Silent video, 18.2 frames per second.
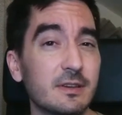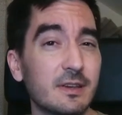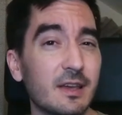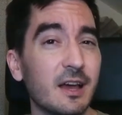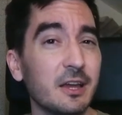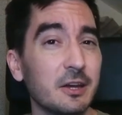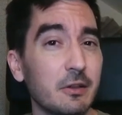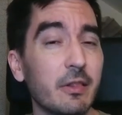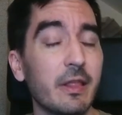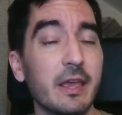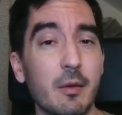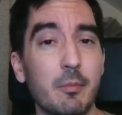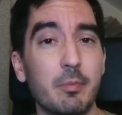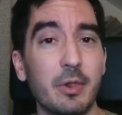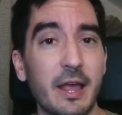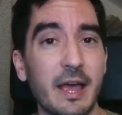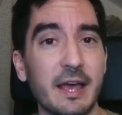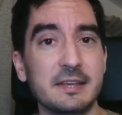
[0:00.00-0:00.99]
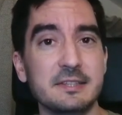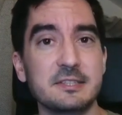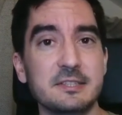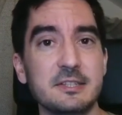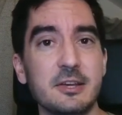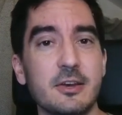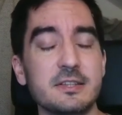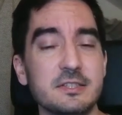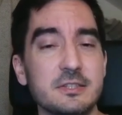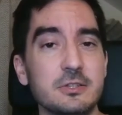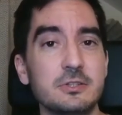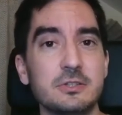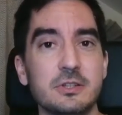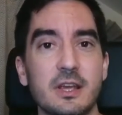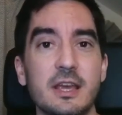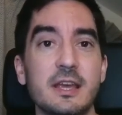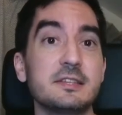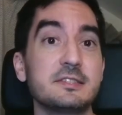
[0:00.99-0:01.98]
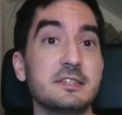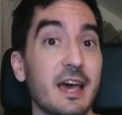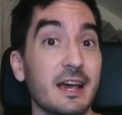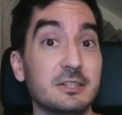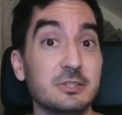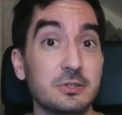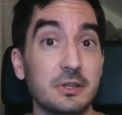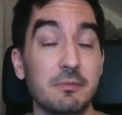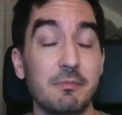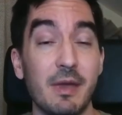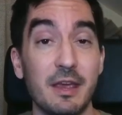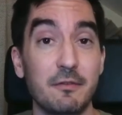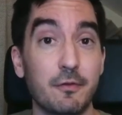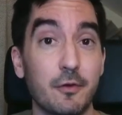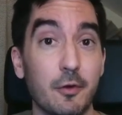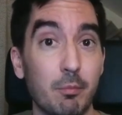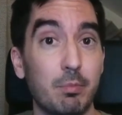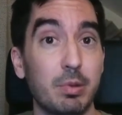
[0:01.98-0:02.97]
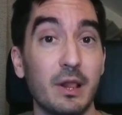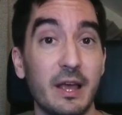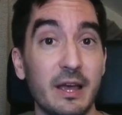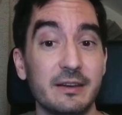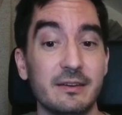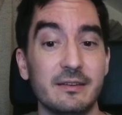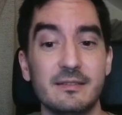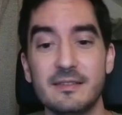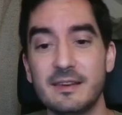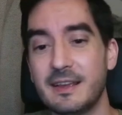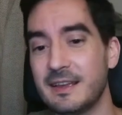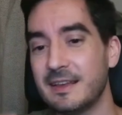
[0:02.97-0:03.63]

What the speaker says: kind of like a black sausage is actually made from blood.